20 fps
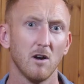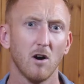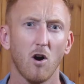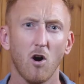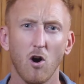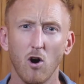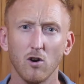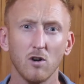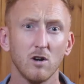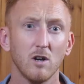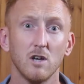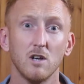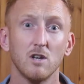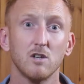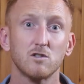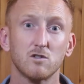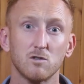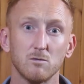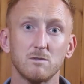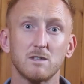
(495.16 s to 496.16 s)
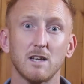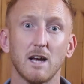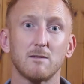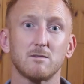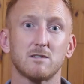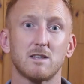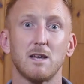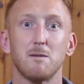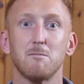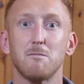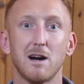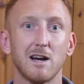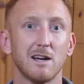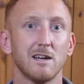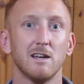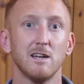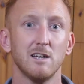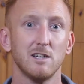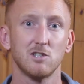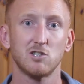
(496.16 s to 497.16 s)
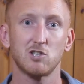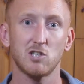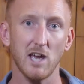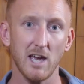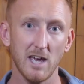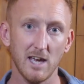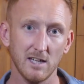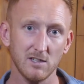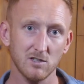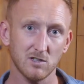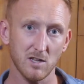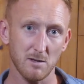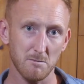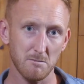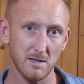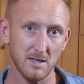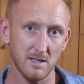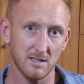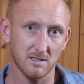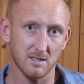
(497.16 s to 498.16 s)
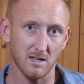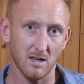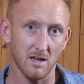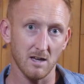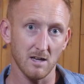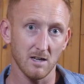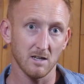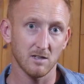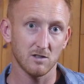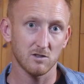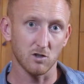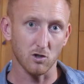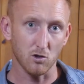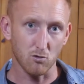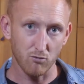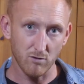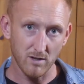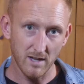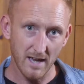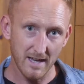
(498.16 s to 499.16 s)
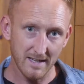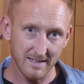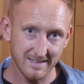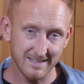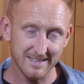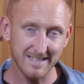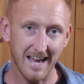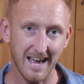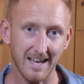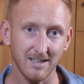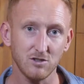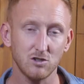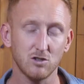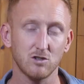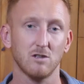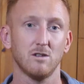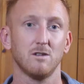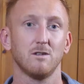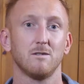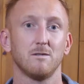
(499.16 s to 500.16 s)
Or sometimes they might change the meter to create tension.